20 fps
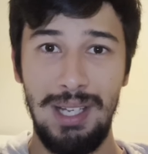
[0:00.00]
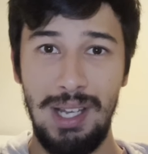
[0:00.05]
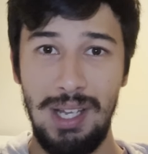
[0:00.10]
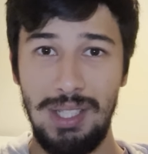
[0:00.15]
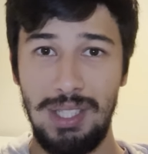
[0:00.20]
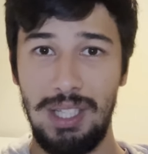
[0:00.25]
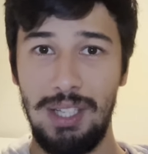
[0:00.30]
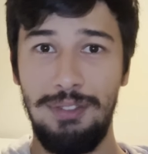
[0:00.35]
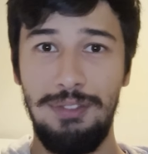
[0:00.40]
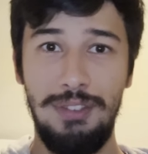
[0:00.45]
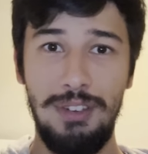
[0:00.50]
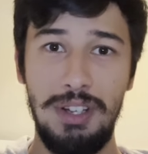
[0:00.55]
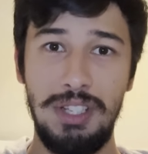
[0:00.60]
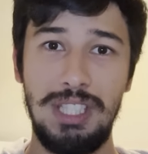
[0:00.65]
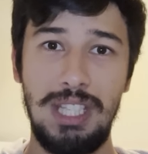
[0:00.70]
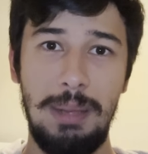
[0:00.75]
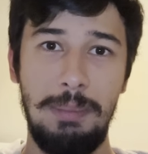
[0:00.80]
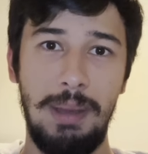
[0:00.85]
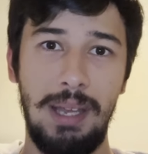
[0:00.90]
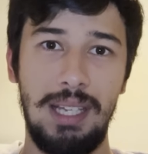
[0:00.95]
So the first
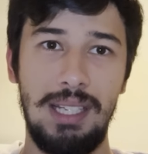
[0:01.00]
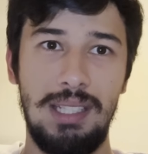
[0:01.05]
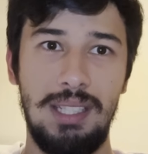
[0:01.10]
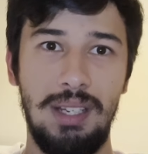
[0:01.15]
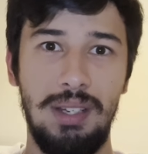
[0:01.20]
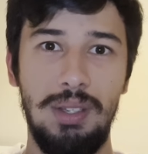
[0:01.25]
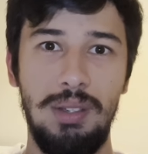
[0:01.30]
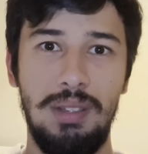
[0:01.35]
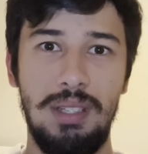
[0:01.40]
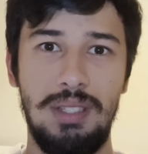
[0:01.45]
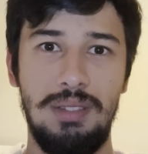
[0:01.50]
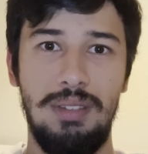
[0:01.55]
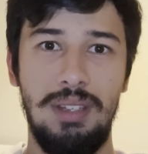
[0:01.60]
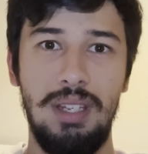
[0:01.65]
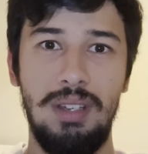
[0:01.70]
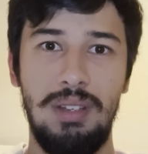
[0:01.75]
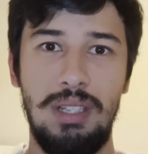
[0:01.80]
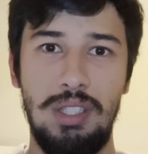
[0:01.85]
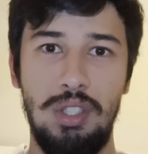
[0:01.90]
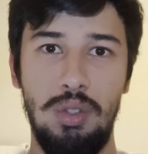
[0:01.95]
step I can tell you in this
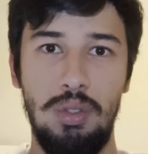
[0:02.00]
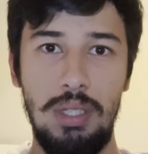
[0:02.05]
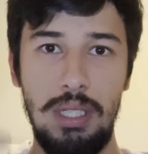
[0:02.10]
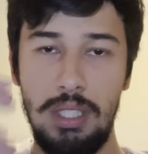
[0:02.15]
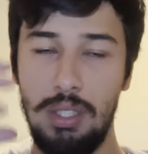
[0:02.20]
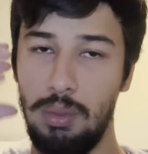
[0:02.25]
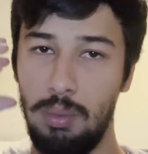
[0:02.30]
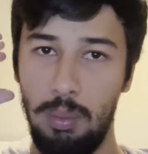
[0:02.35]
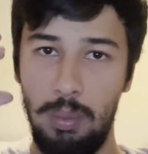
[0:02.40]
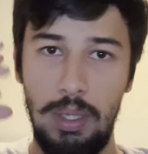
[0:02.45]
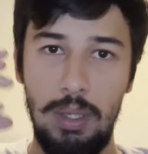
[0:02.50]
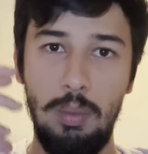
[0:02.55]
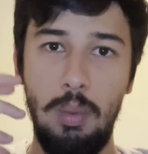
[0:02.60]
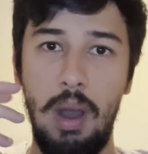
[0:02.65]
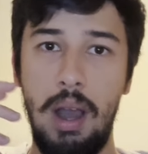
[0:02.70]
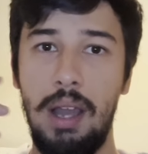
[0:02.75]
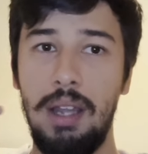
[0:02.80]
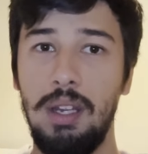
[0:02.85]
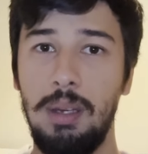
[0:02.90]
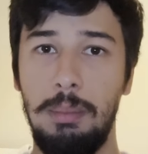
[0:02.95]
video is you need to
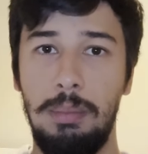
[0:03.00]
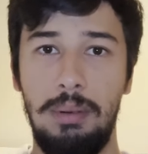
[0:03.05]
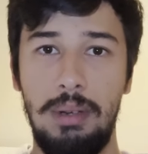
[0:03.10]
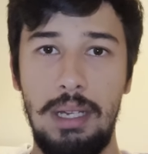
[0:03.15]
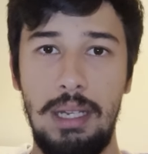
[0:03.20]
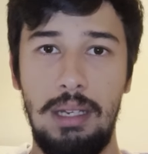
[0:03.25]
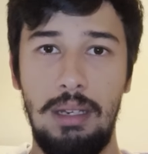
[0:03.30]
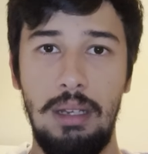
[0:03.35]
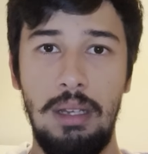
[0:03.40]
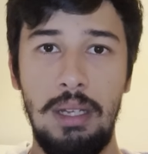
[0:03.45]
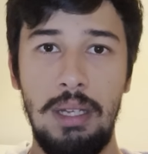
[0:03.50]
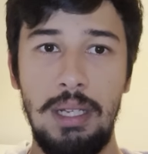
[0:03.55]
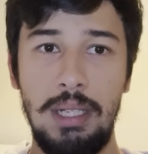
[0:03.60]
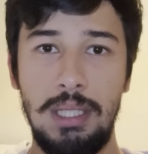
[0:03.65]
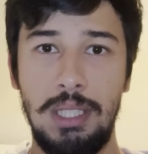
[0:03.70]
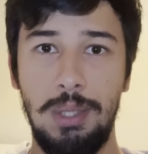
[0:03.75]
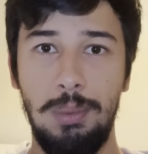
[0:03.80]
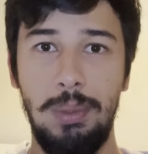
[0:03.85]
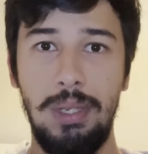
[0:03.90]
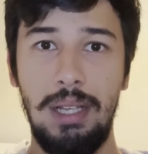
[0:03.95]
rewire your brain
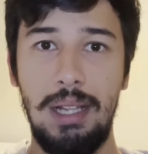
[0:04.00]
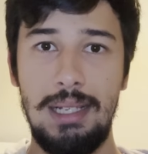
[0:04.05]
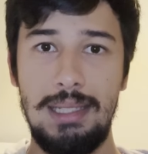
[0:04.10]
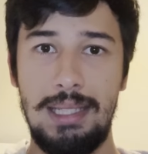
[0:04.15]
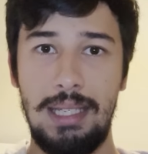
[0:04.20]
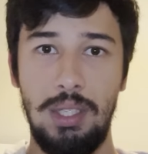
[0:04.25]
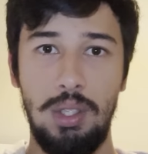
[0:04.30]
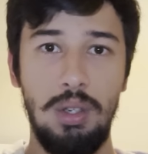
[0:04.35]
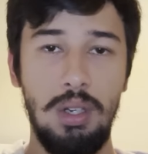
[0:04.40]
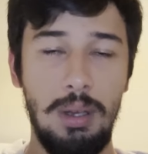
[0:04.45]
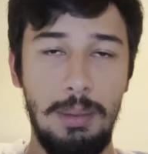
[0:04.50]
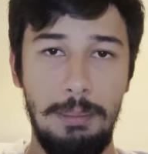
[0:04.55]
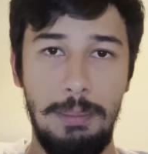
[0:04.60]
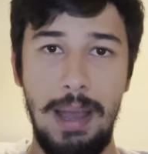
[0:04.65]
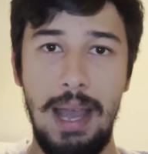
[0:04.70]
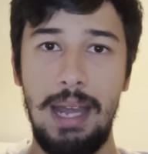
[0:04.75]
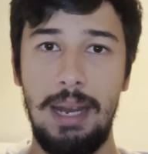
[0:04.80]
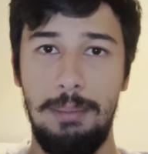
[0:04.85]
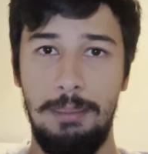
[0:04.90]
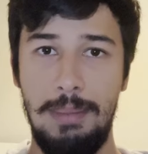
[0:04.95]
to realize that you're not
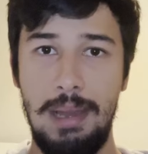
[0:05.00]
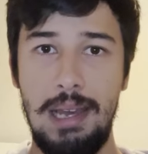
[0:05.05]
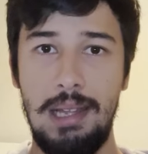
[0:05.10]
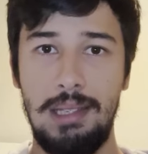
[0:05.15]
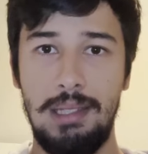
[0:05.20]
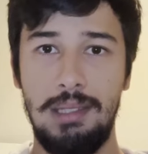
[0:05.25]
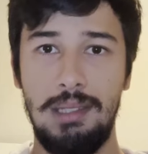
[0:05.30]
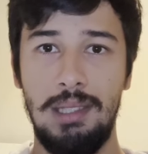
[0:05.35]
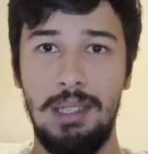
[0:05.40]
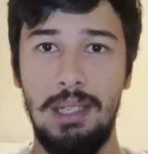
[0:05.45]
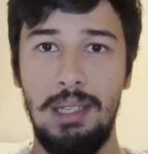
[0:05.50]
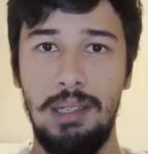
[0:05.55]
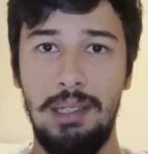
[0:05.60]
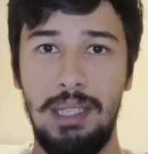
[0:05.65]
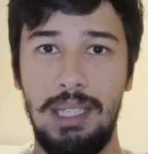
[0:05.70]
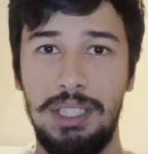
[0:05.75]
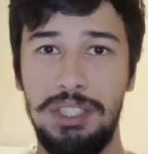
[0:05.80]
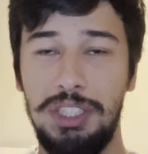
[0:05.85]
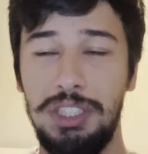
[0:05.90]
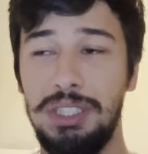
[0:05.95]
bad at maths.
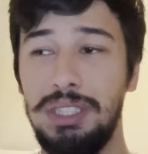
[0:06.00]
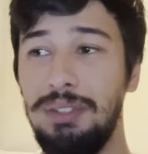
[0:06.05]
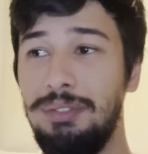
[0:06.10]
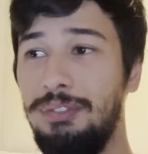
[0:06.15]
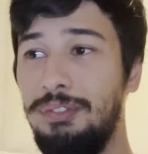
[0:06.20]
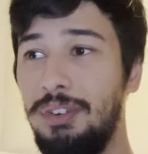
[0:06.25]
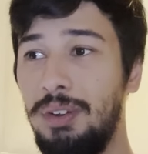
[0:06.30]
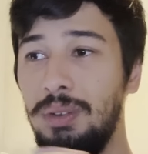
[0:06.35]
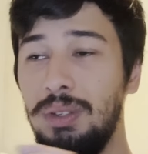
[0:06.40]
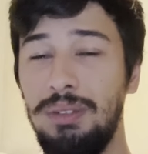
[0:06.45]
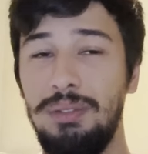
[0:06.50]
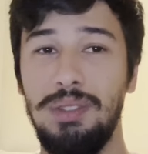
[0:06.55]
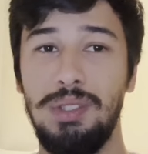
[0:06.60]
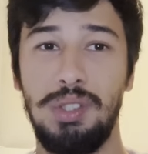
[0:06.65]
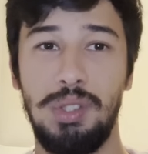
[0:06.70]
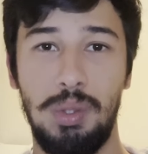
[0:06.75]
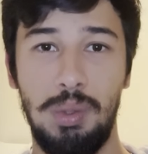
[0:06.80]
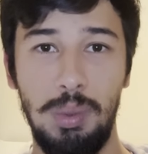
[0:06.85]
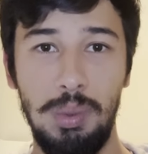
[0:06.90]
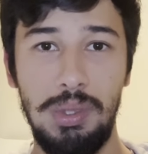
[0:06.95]
It's just the fault of the
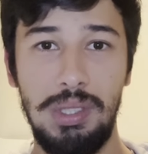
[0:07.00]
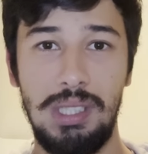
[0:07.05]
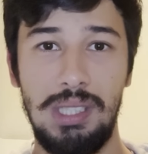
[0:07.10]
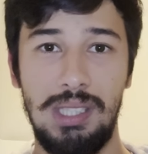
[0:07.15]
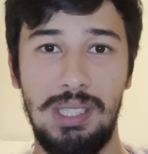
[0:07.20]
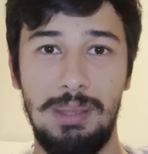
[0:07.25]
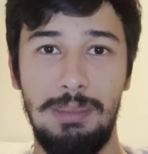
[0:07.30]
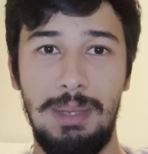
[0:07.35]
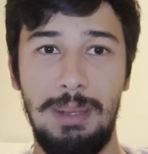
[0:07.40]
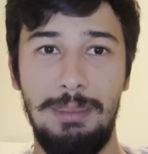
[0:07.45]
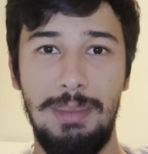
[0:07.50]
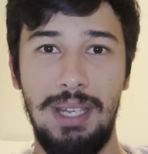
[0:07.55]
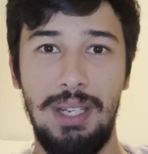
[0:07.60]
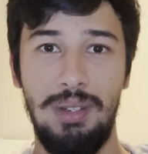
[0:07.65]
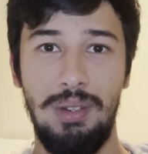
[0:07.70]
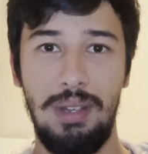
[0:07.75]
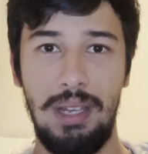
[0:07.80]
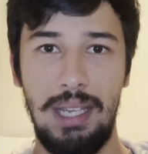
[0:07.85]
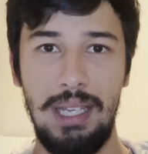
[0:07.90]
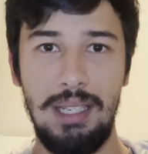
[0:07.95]
school system that made
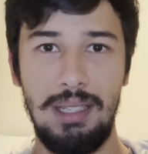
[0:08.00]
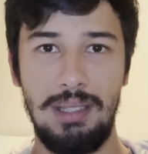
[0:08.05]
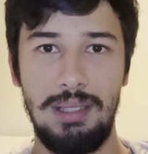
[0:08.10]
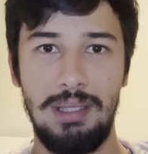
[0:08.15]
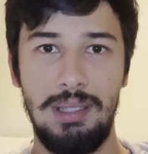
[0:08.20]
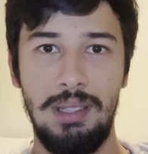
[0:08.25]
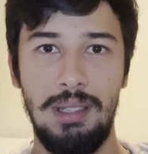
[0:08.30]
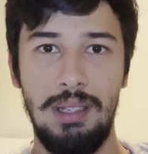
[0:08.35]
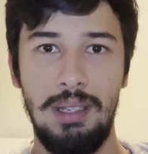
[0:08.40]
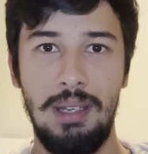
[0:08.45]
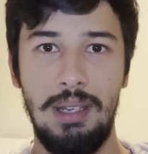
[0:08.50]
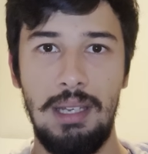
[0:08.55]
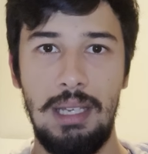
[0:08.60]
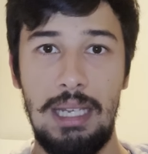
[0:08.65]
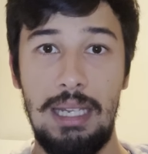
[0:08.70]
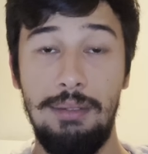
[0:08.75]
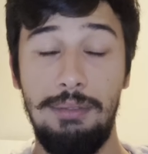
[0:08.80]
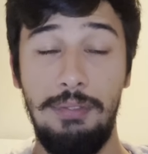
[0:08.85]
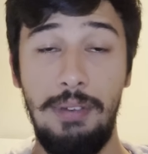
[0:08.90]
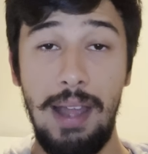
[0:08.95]
you hate it.
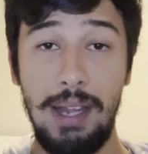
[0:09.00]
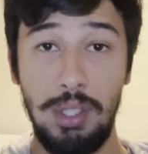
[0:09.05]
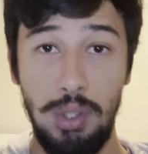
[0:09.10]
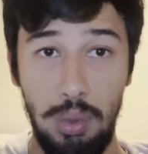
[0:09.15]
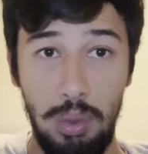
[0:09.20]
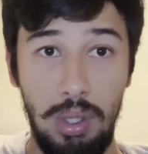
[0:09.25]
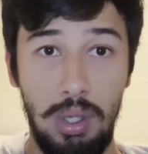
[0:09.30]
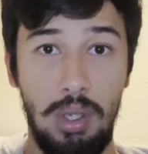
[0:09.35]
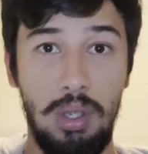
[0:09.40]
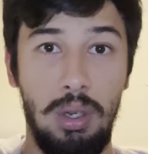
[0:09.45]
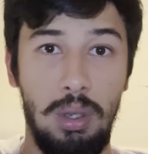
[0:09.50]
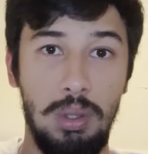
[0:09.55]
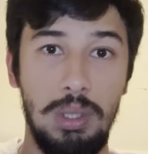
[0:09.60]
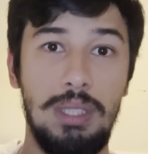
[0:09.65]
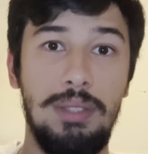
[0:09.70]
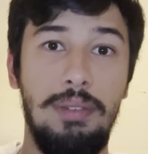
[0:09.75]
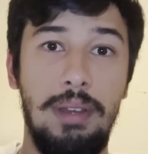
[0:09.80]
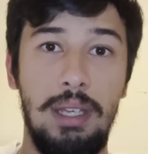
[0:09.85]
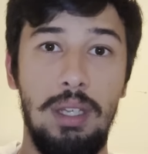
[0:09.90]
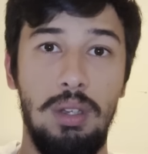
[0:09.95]
In fact, you can
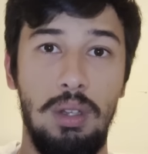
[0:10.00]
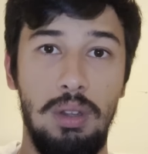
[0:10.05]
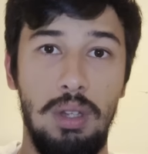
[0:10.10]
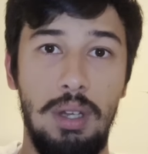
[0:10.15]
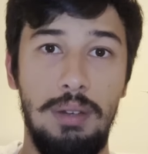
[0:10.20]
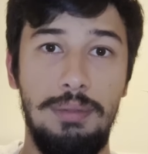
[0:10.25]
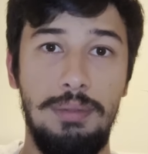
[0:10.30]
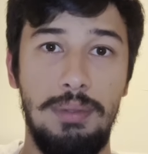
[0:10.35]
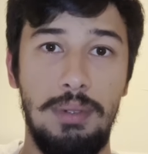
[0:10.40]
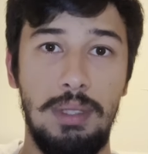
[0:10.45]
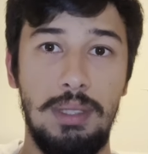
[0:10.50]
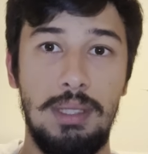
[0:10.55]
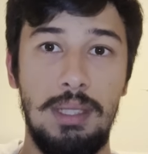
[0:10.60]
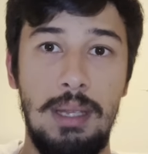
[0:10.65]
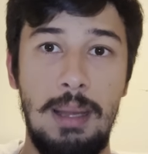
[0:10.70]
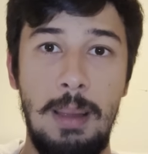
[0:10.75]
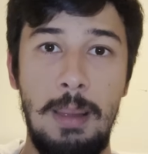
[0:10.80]
cultivate your love for it.